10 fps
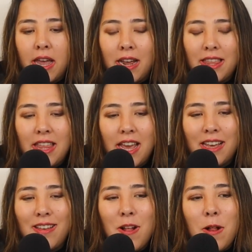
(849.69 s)
And I
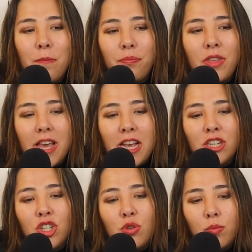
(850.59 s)
think the
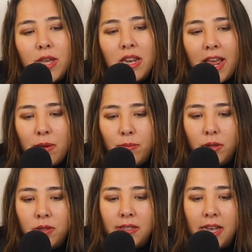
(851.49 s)
issue with
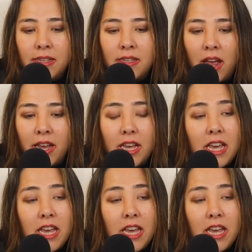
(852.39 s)
labels is like,